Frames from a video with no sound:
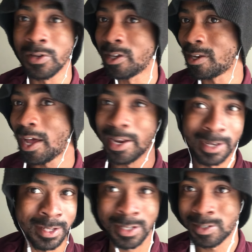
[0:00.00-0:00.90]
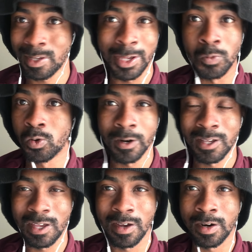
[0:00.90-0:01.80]
You cannot necessarily work
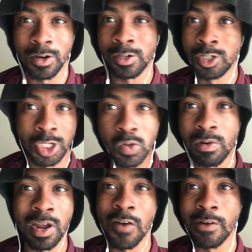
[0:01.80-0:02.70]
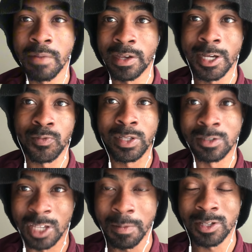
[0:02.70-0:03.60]
here or do whatever because we
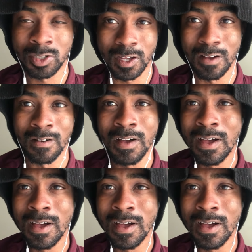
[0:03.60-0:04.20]
deem it so.